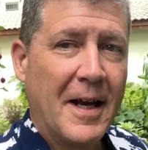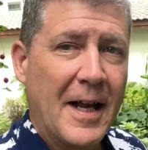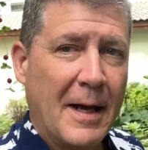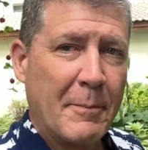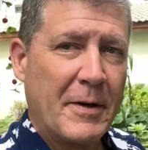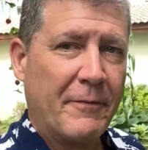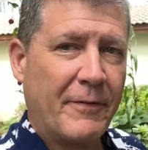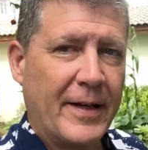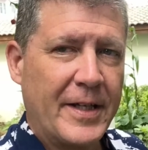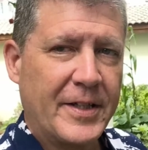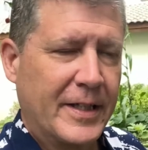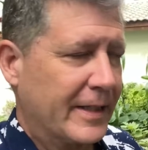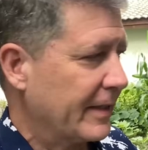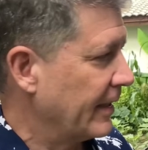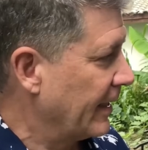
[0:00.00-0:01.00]
I mean, face
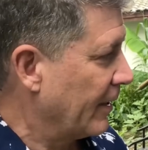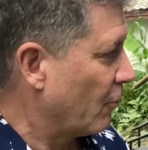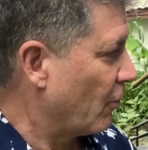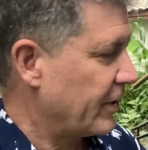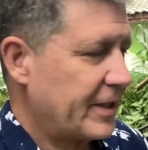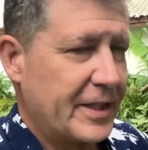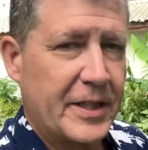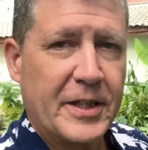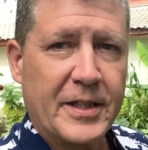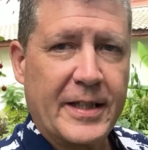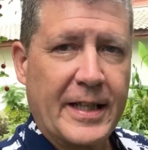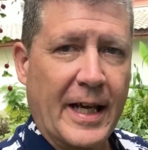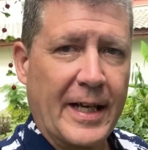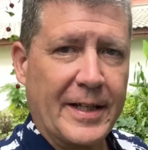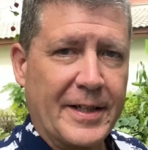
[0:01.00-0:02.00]
it, once this is
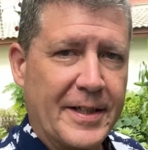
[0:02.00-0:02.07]
done,